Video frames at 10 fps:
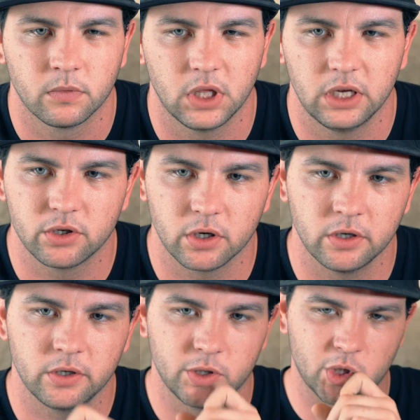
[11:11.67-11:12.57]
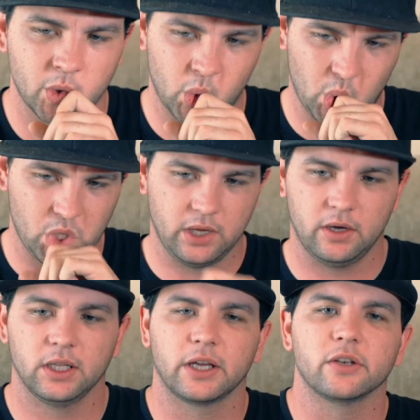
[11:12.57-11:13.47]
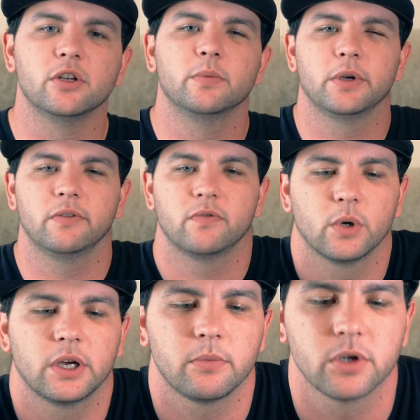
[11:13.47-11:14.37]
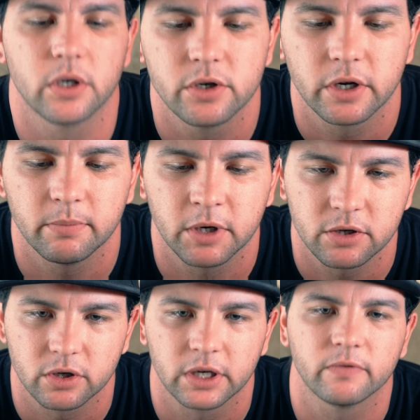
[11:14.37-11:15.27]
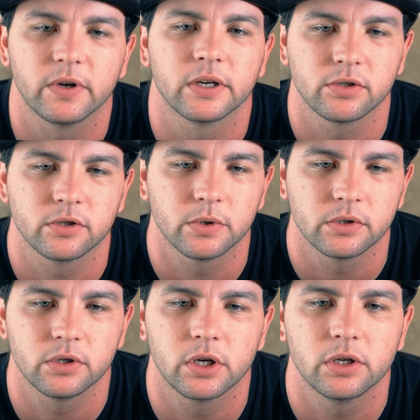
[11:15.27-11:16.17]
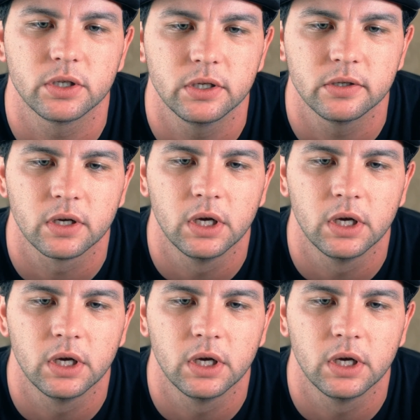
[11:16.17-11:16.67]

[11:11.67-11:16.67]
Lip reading: They charge on like a 2.4 amp charger. I'm not sure how fast you're supposed to charge these,